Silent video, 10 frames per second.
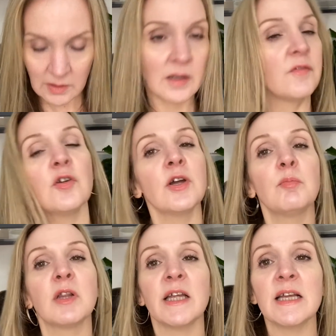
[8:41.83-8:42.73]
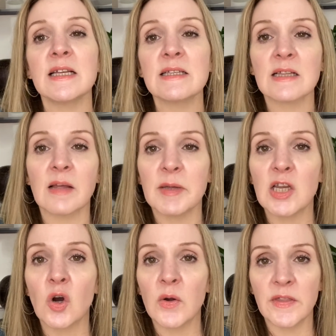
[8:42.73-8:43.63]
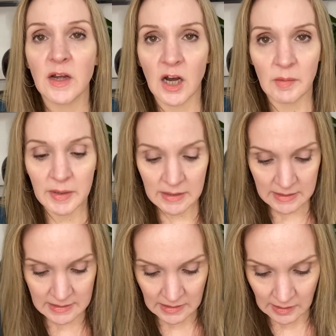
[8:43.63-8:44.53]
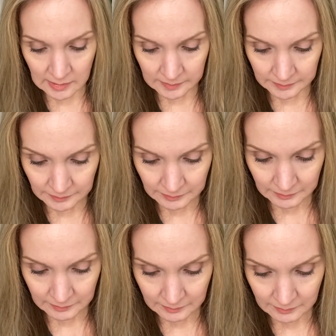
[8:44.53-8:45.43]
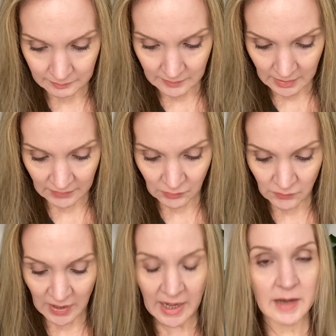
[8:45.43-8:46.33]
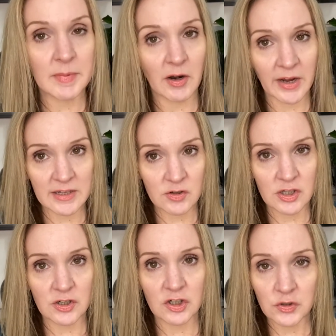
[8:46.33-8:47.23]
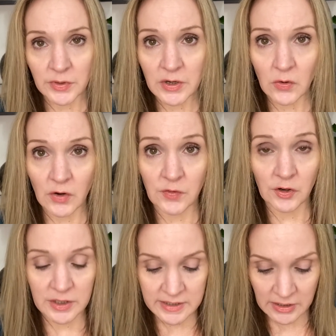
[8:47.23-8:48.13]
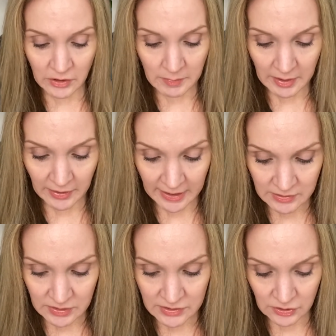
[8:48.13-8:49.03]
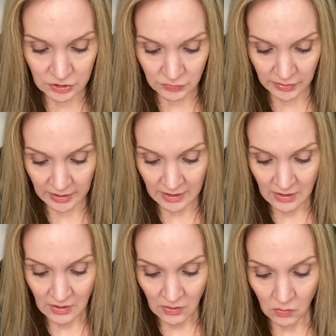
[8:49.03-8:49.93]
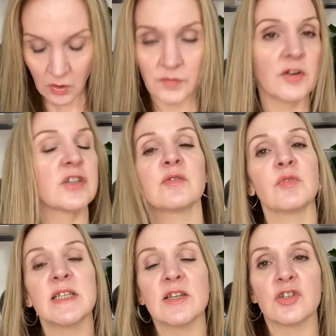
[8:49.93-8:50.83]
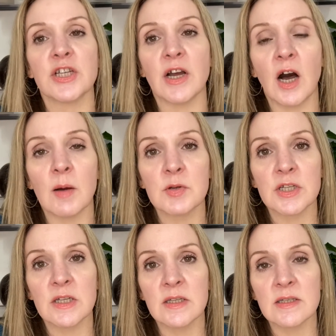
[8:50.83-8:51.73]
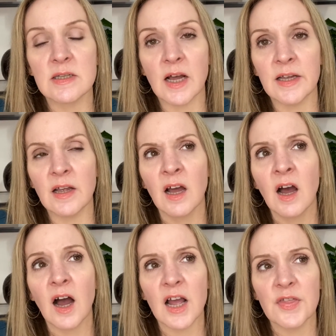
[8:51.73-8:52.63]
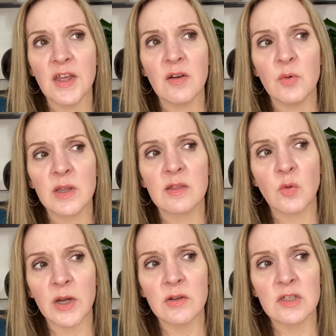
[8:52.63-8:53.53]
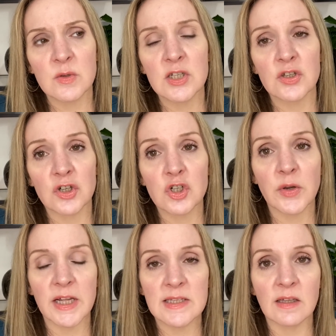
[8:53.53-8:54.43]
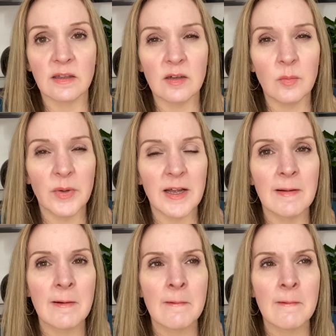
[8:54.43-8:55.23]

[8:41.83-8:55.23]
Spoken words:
if you could please let me know in the comments if you've had bariatric surgery, or if you're considering bariatric surgery, or if you're just researching options. I think with duodenal switch surgery, it's a little bit,